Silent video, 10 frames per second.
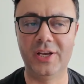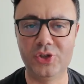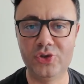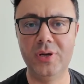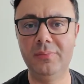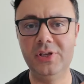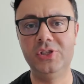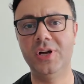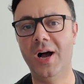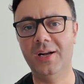extremely
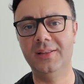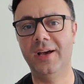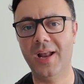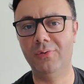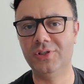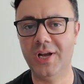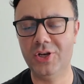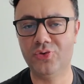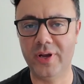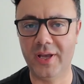shocked that I was
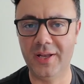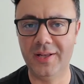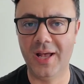not drinking.